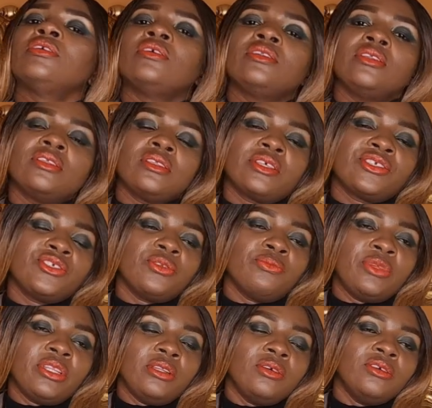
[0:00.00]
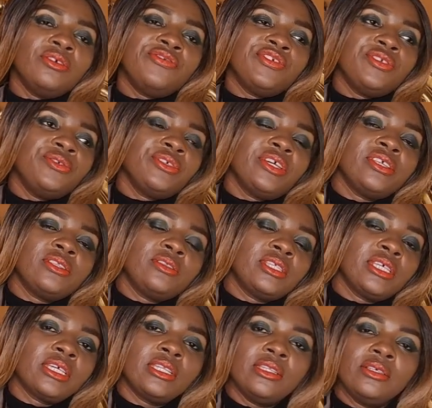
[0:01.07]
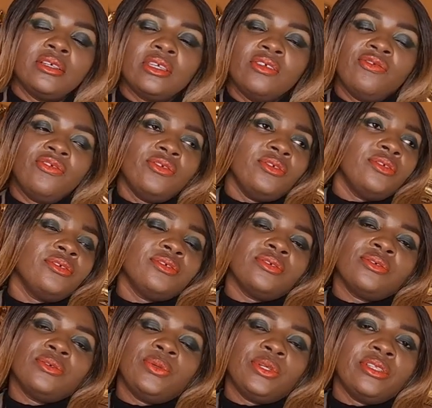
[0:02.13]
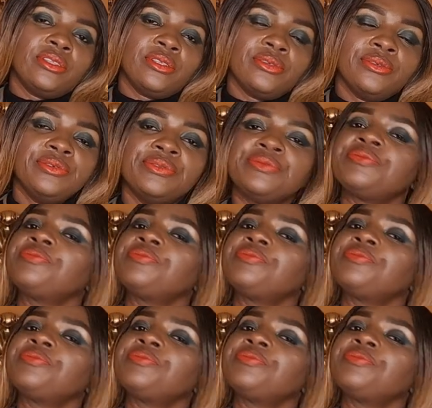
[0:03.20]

in the section below for you guys to take a look if you want to